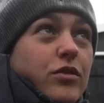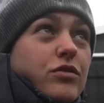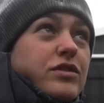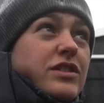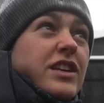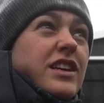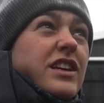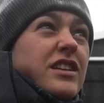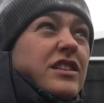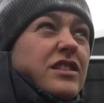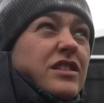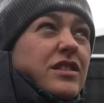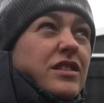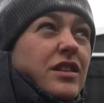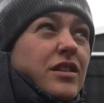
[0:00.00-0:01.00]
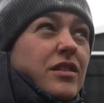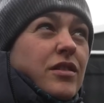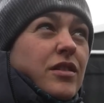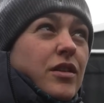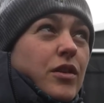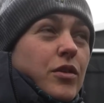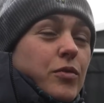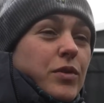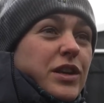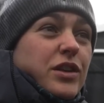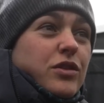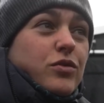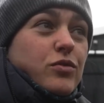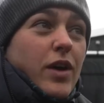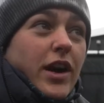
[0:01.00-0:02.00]
do you think we
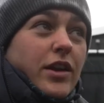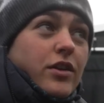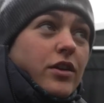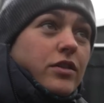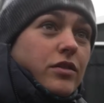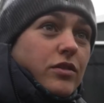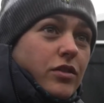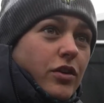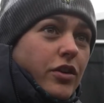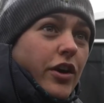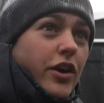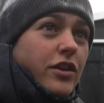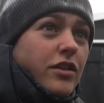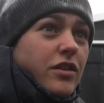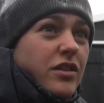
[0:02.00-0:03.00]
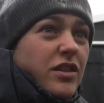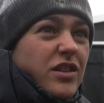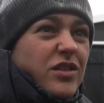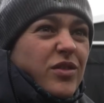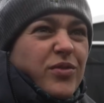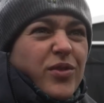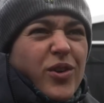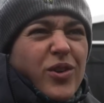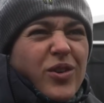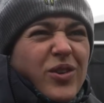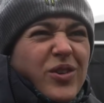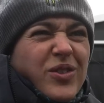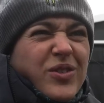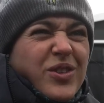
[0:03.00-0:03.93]
need to add a token in the fork or